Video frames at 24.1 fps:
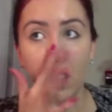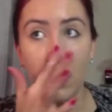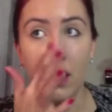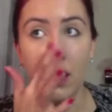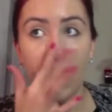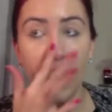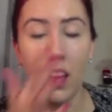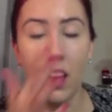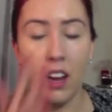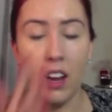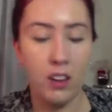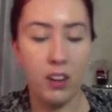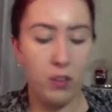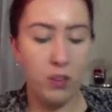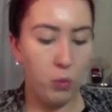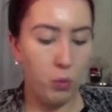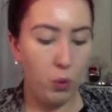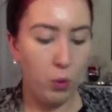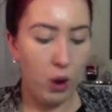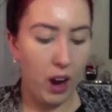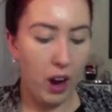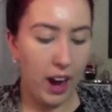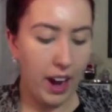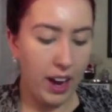and
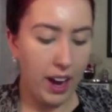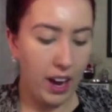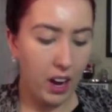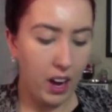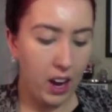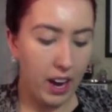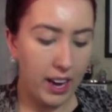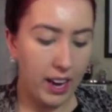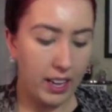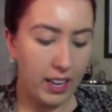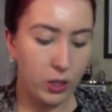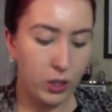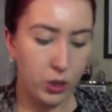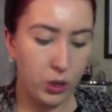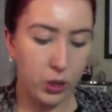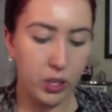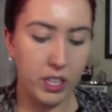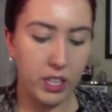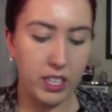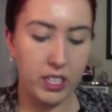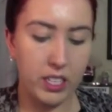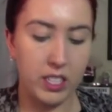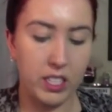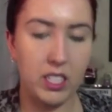why I do
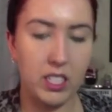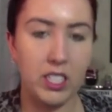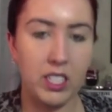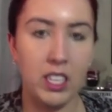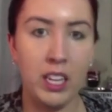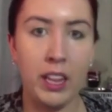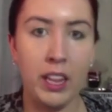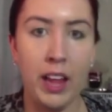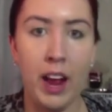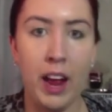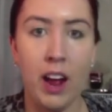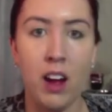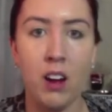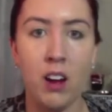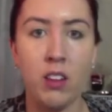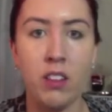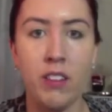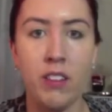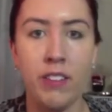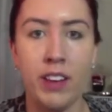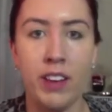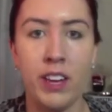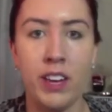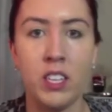this is to allow the
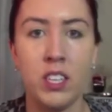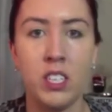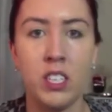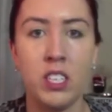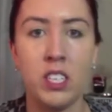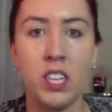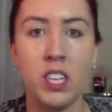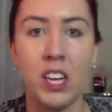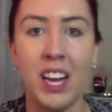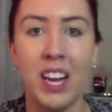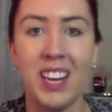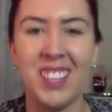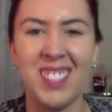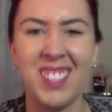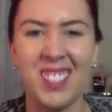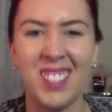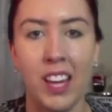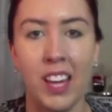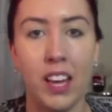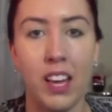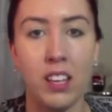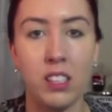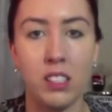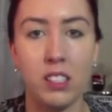foundation to kind of
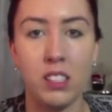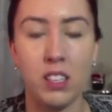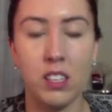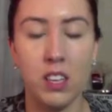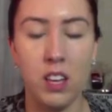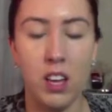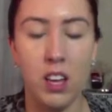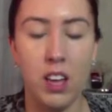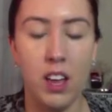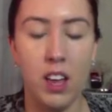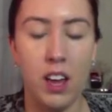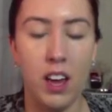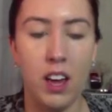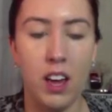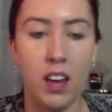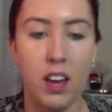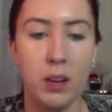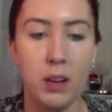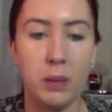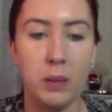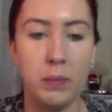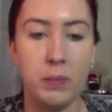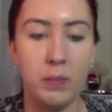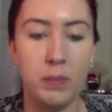sit,
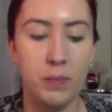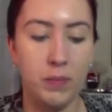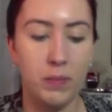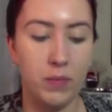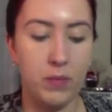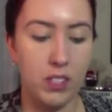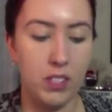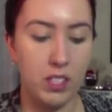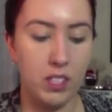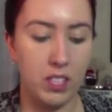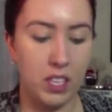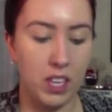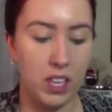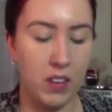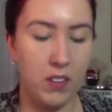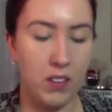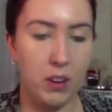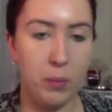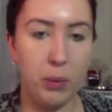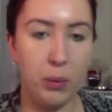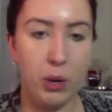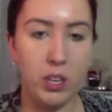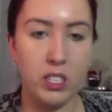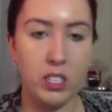to give it a
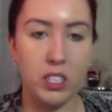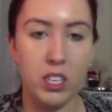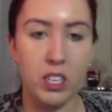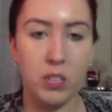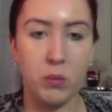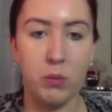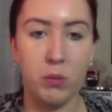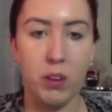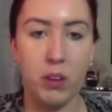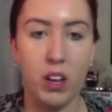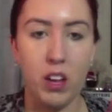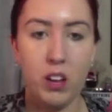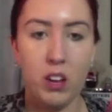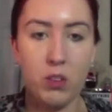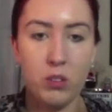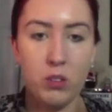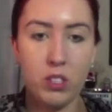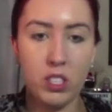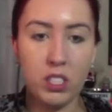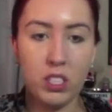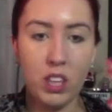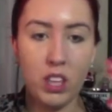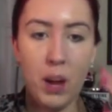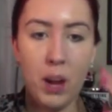process where it'll
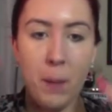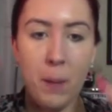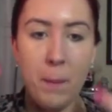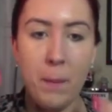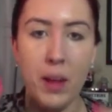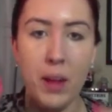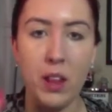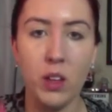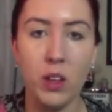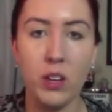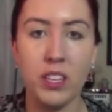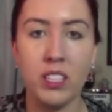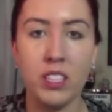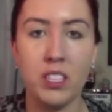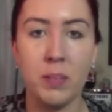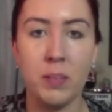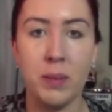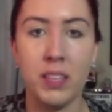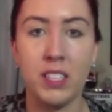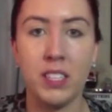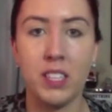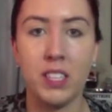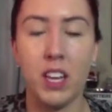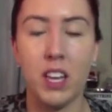just kind of mellow into my
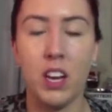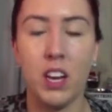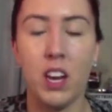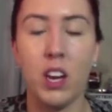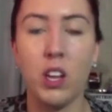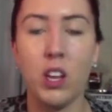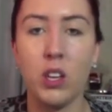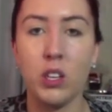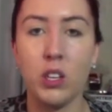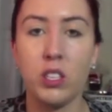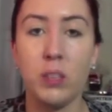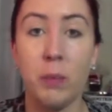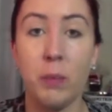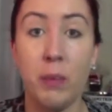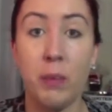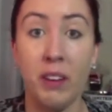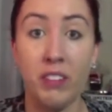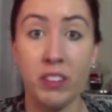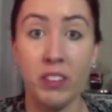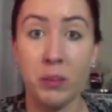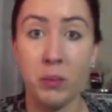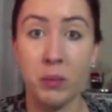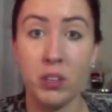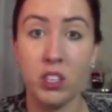skin. And I use a
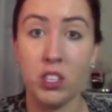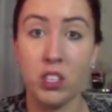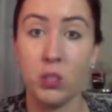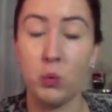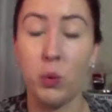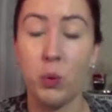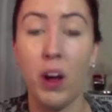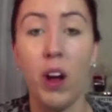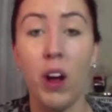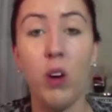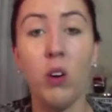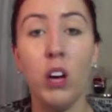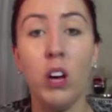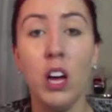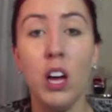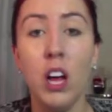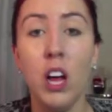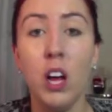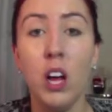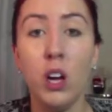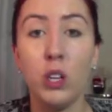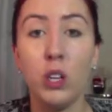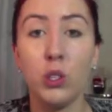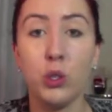buffing brush as well
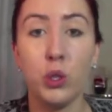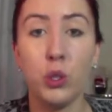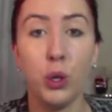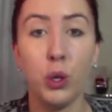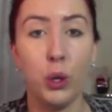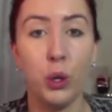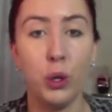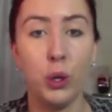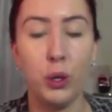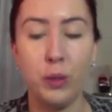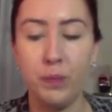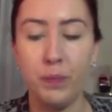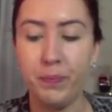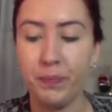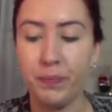to